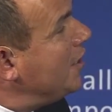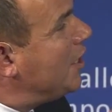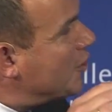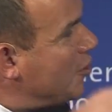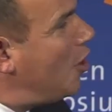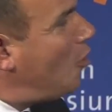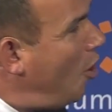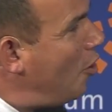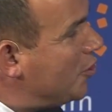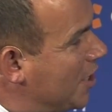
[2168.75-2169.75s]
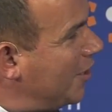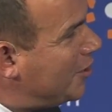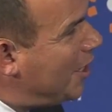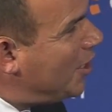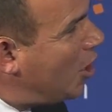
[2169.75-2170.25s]
There's no hostile
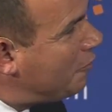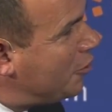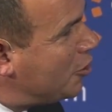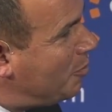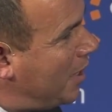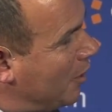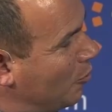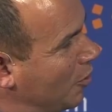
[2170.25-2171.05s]
takeover in Japan.